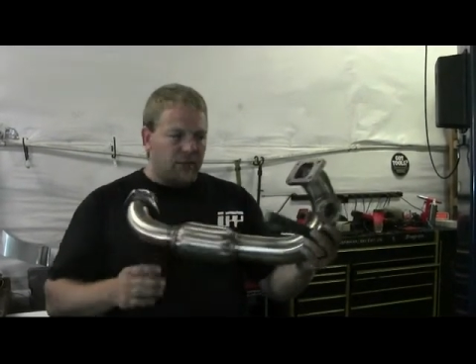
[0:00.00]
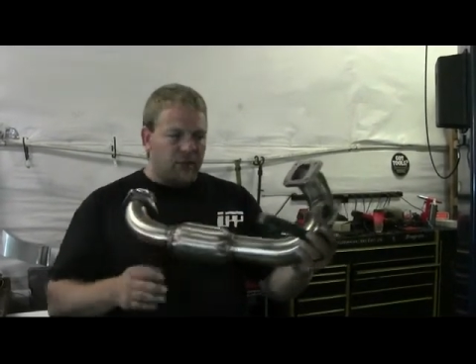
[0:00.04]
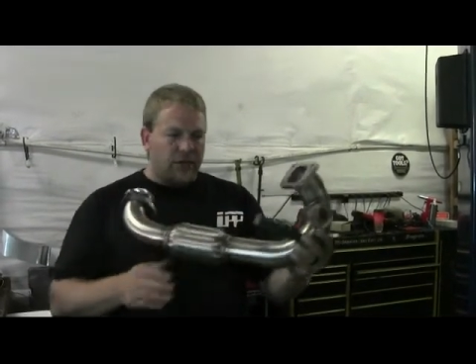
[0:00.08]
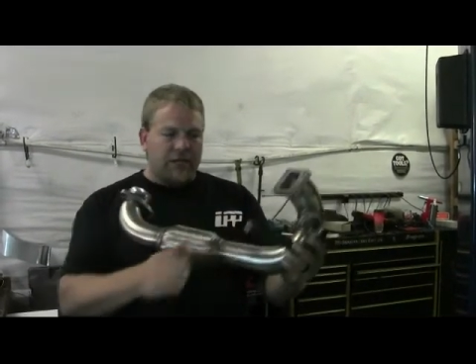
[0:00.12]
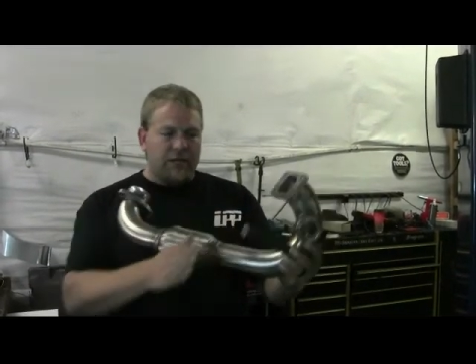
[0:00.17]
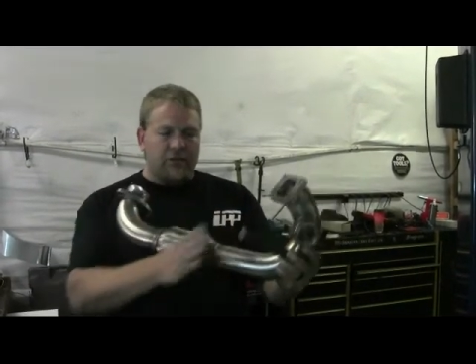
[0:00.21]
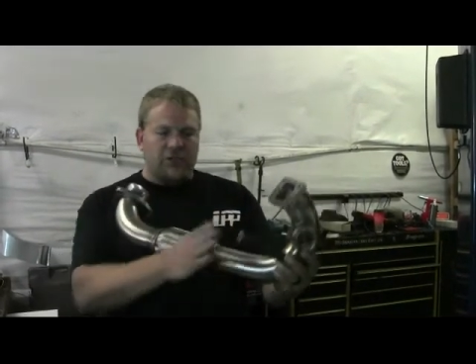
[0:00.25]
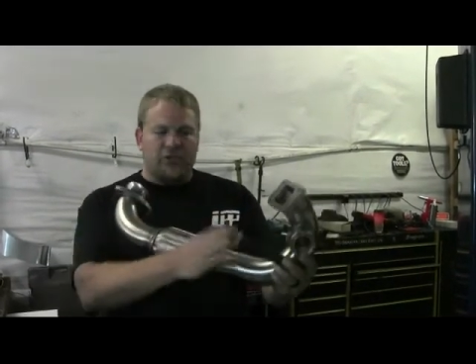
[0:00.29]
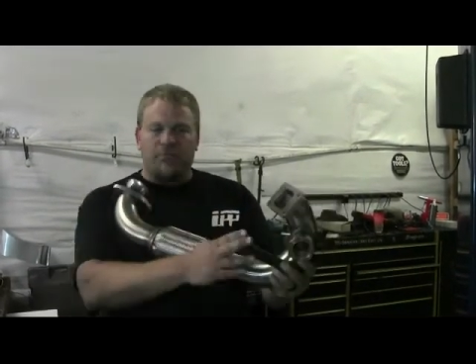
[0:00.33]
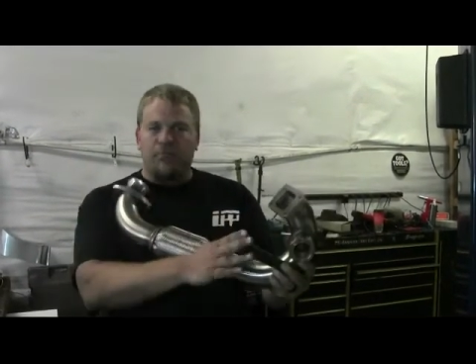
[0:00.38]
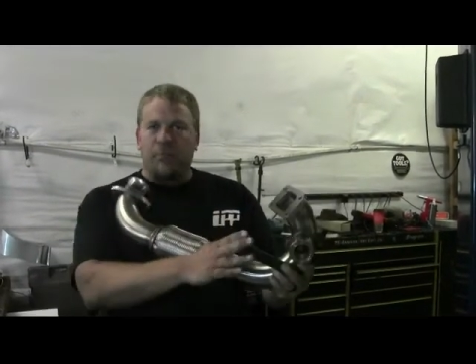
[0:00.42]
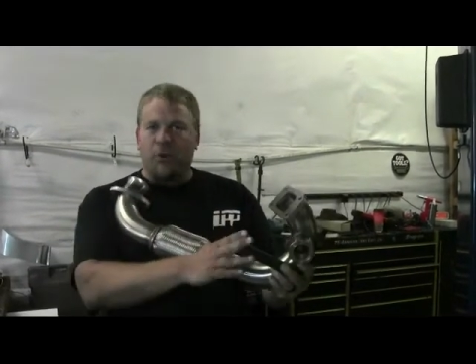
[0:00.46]
We're
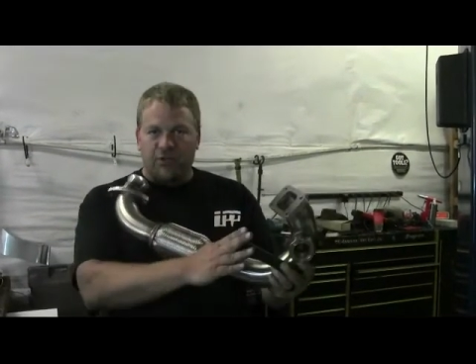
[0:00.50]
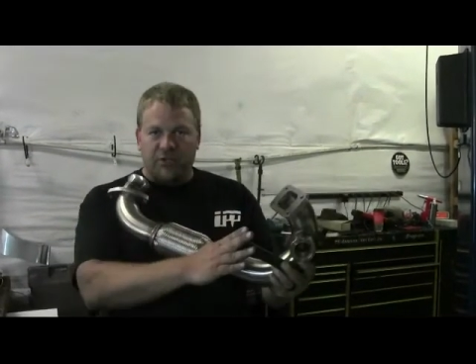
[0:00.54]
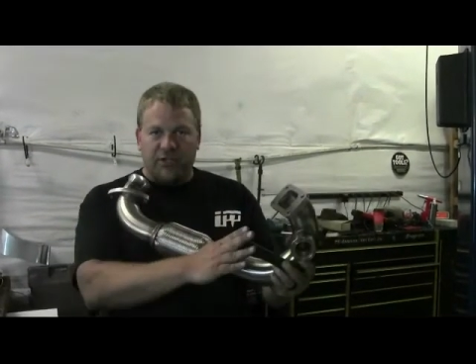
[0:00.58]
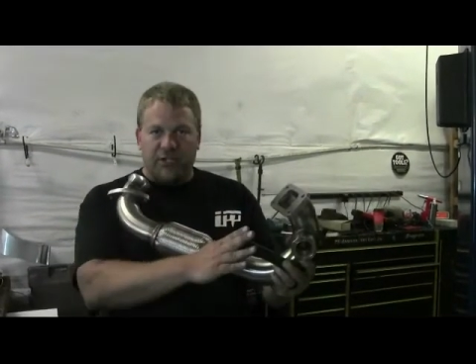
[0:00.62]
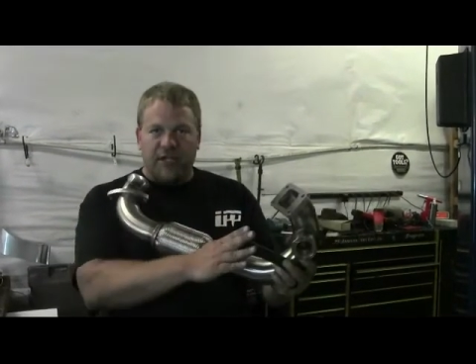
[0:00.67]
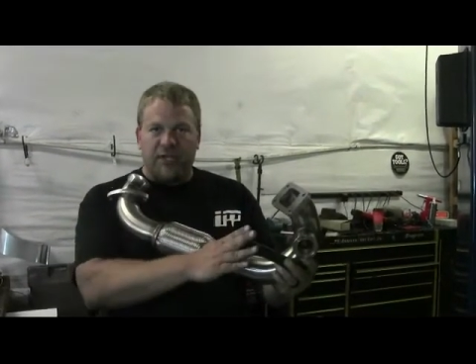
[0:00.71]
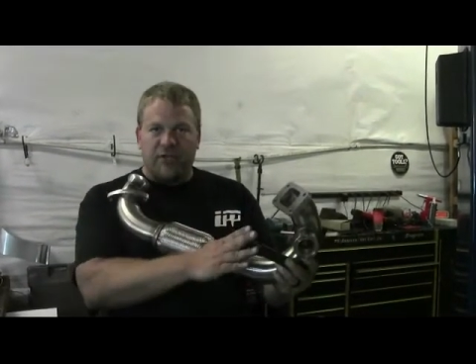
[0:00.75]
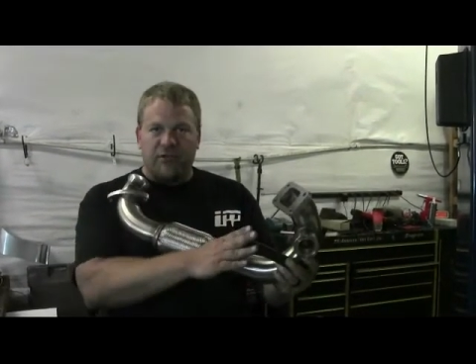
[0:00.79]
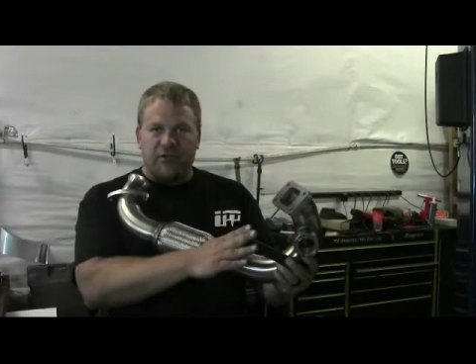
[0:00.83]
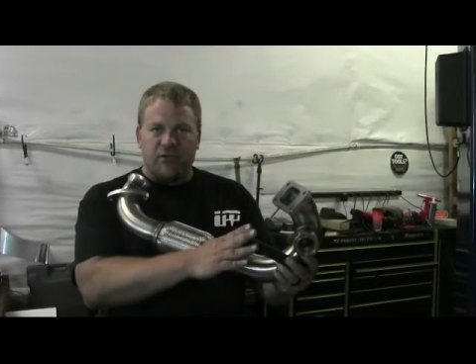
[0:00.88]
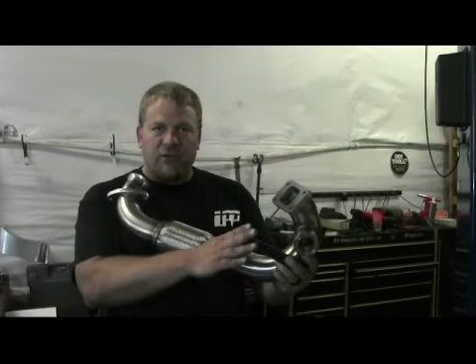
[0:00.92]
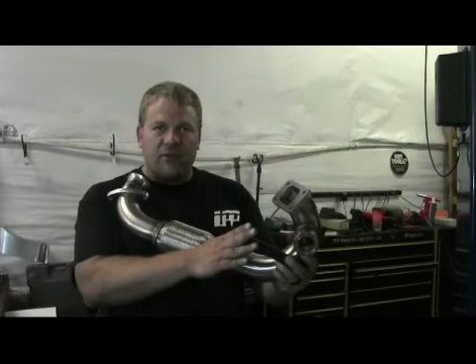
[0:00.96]
actually
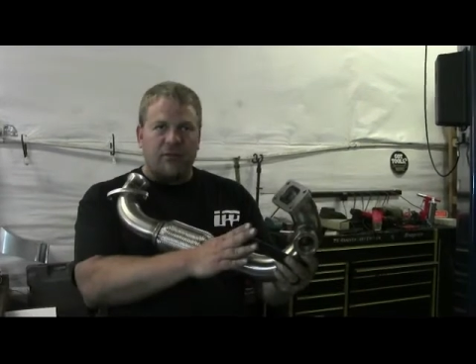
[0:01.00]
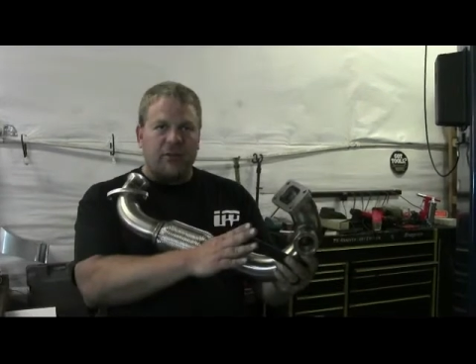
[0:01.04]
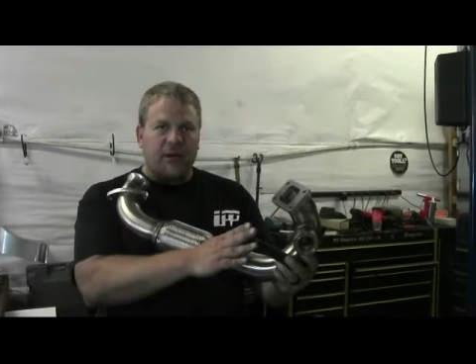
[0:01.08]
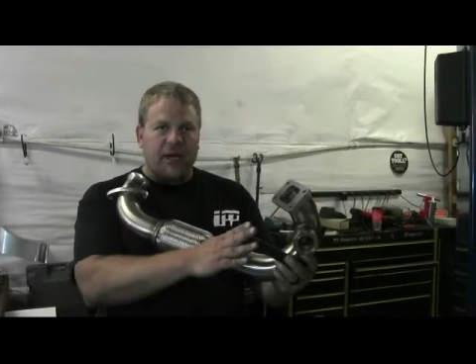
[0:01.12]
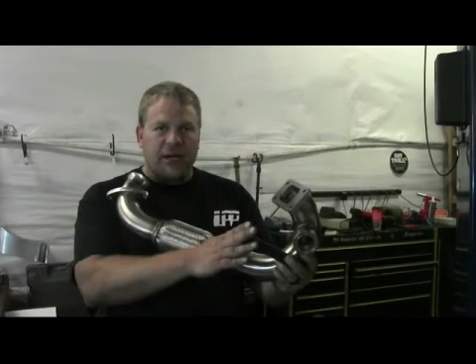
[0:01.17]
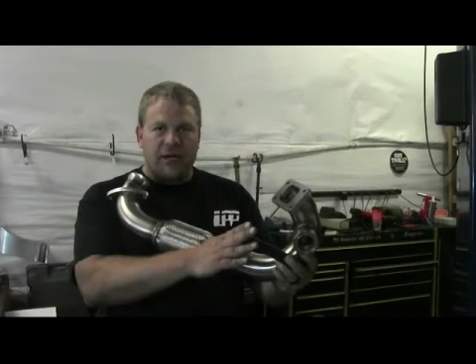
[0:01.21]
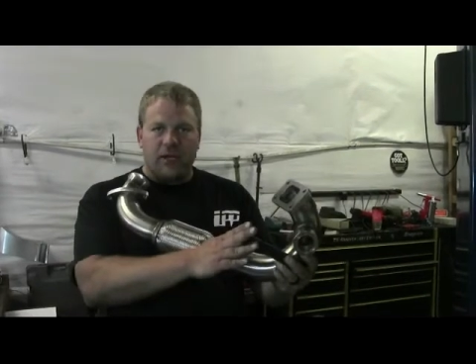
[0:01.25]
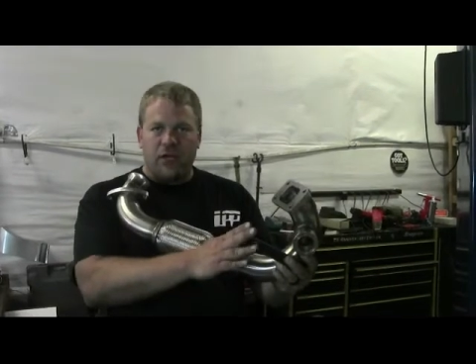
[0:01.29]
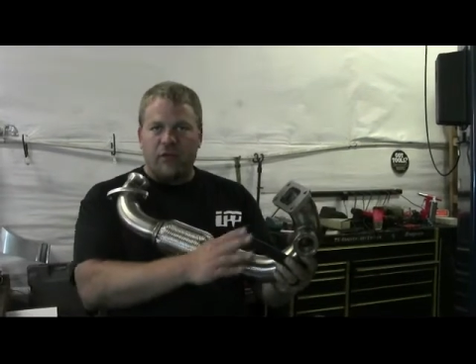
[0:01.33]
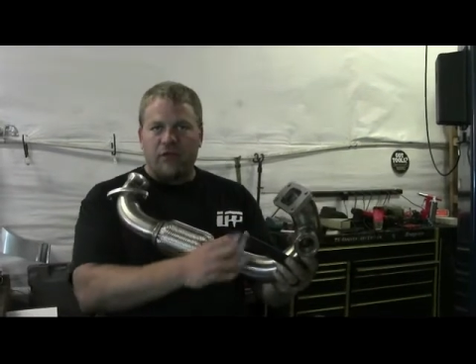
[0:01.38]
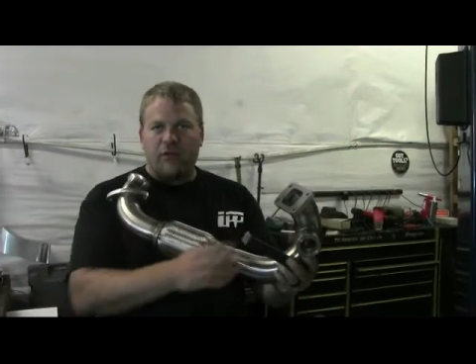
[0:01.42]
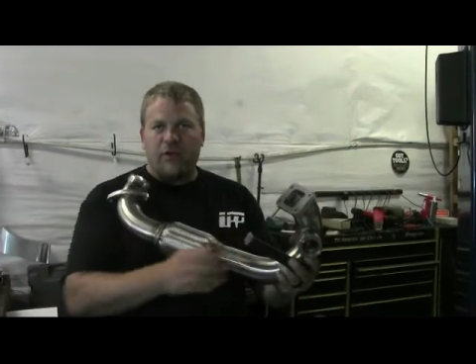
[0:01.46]
bolting it to the
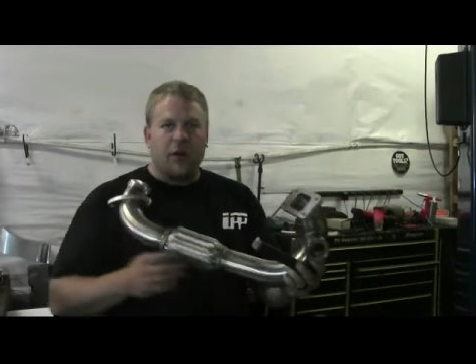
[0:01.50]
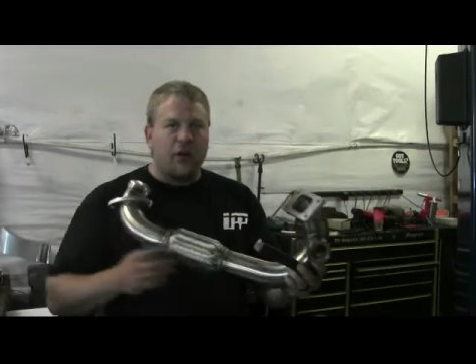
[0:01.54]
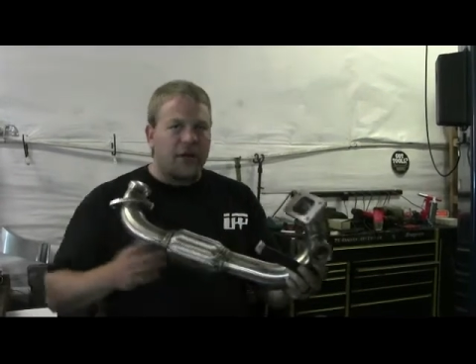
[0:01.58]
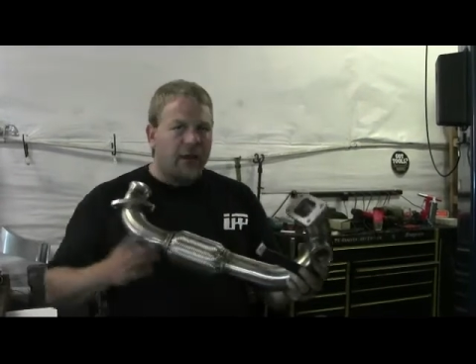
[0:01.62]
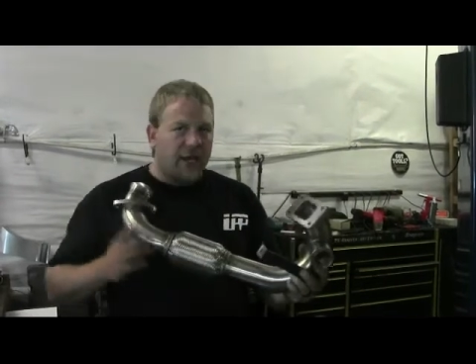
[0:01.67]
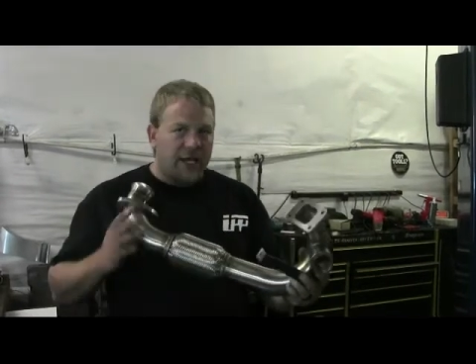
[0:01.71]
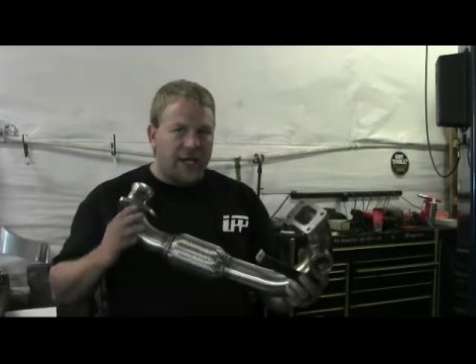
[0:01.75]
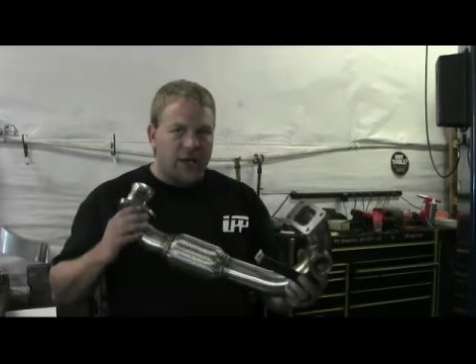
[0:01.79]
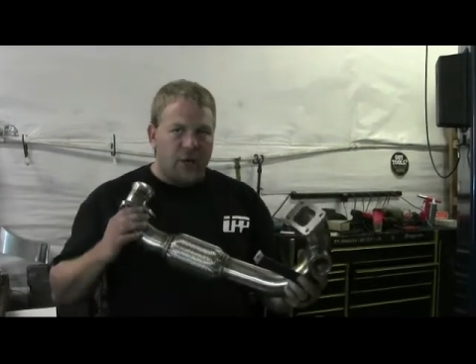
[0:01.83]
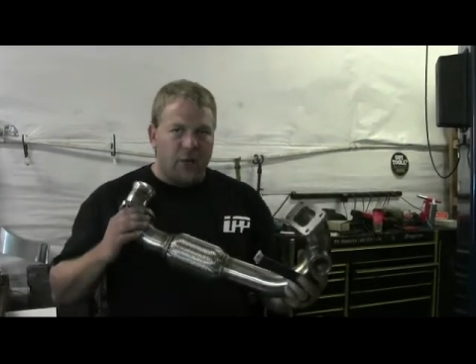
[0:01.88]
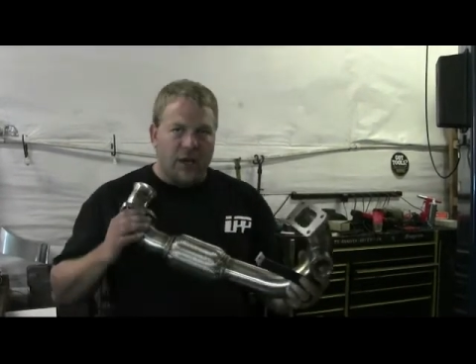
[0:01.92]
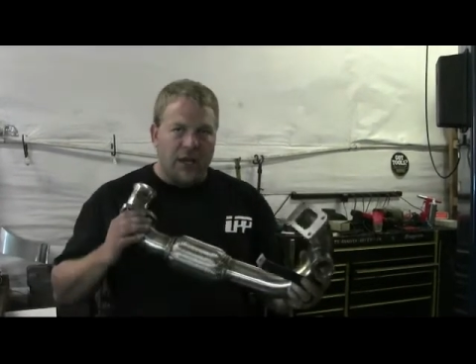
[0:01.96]
body over here
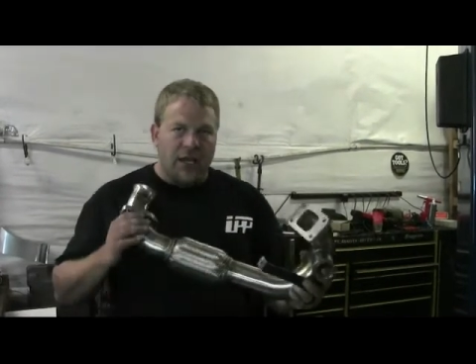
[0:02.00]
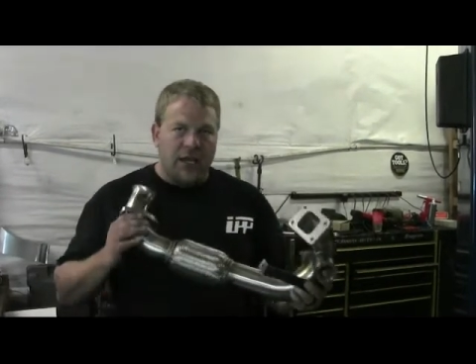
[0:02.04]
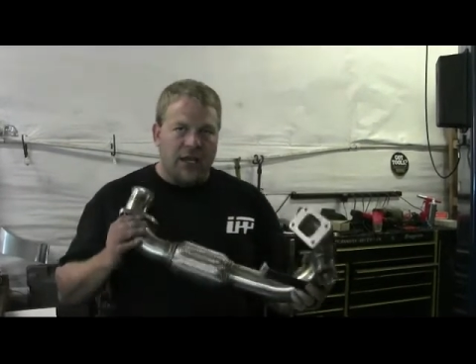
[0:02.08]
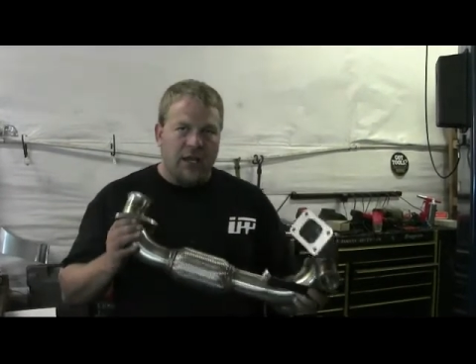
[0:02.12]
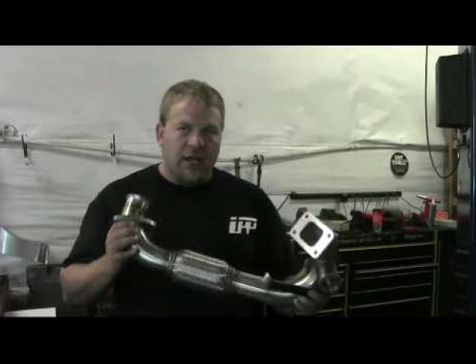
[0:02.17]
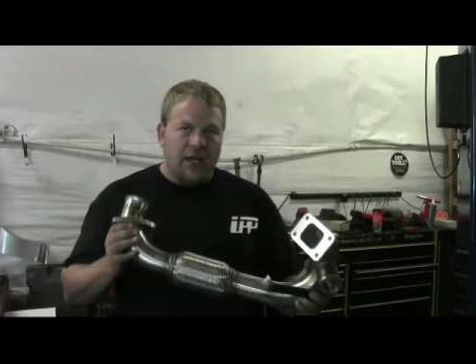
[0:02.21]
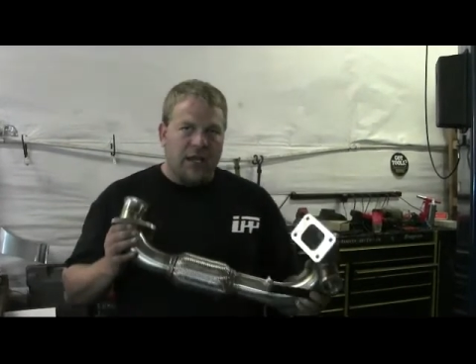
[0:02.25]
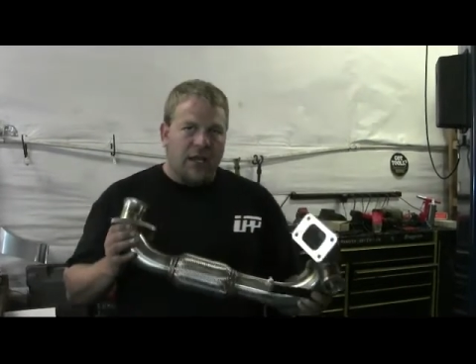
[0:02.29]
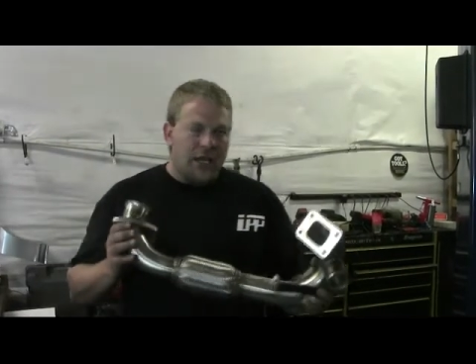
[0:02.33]
anyway.